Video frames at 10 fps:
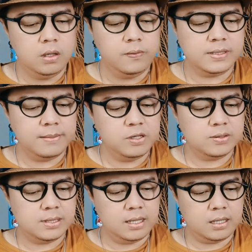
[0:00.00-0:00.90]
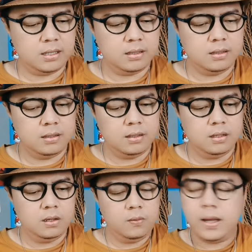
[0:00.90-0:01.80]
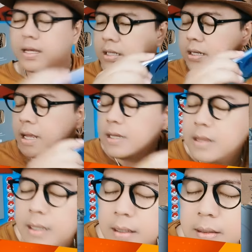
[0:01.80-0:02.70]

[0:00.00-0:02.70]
Where's the music? Why can't I hear anything?